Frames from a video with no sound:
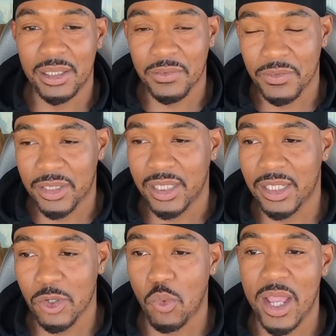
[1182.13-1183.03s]
different
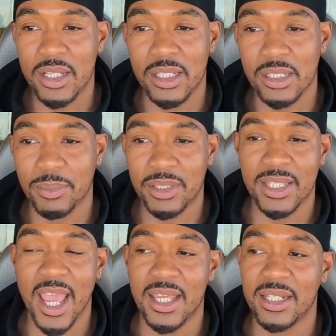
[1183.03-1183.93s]
situations
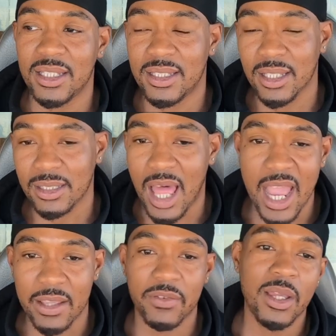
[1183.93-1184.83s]
pertaining to
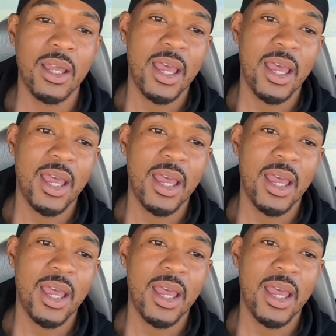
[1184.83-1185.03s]
life.